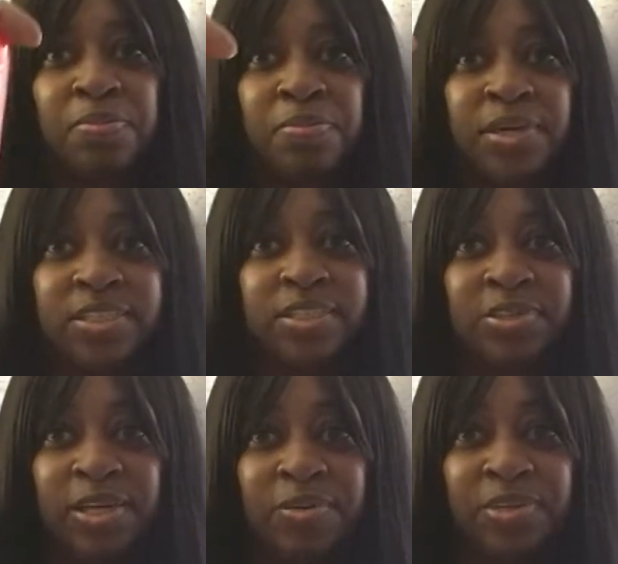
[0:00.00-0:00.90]
But so
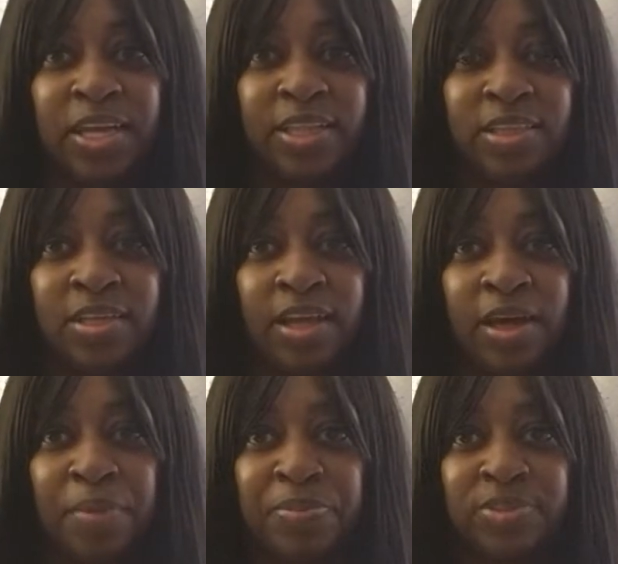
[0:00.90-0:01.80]
yeah, we got the
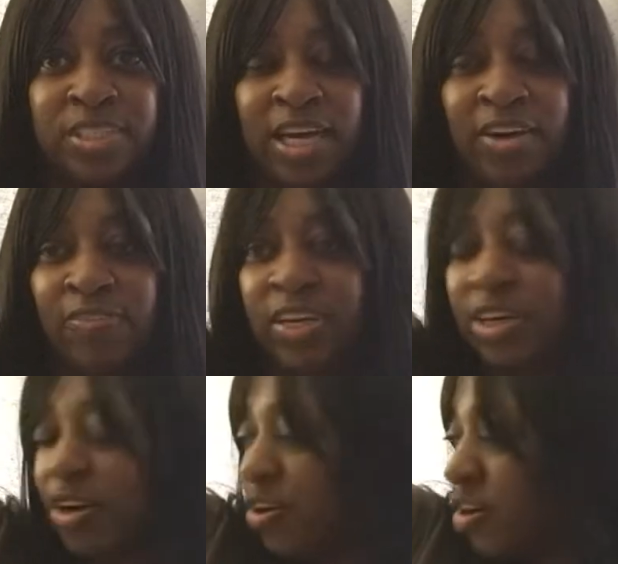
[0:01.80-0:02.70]
apple cider
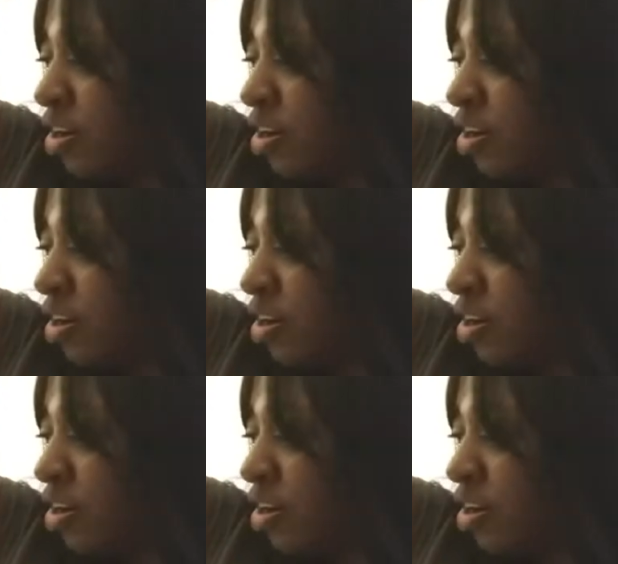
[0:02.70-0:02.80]
vinegar